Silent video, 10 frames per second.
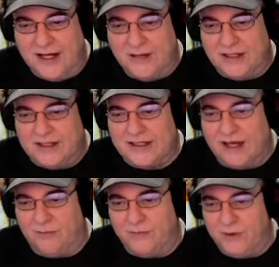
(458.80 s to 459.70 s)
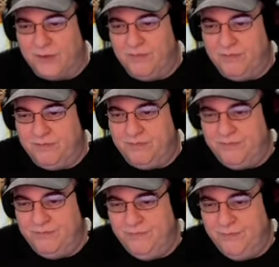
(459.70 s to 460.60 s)
itself, your
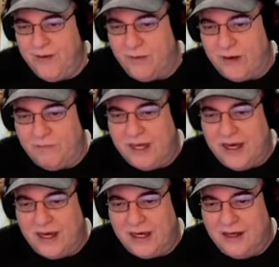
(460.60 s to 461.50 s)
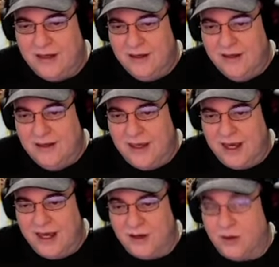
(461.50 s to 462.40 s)
very being.
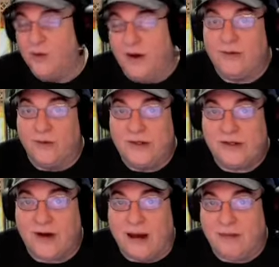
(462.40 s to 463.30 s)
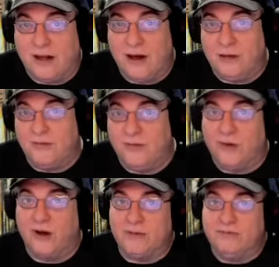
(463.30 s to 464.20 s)
And whoever was trapped in there
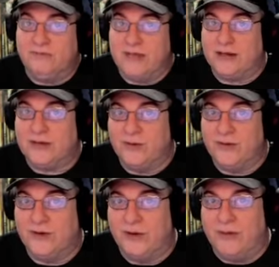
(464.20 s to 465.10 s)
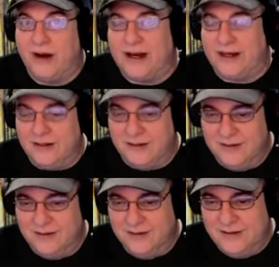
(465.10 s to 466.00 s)
before takes over your body.
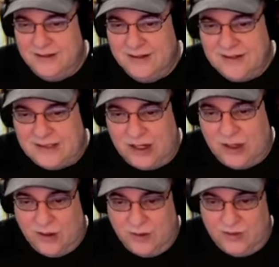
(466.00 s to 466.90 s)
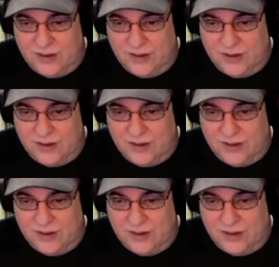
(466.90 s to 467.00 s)
So,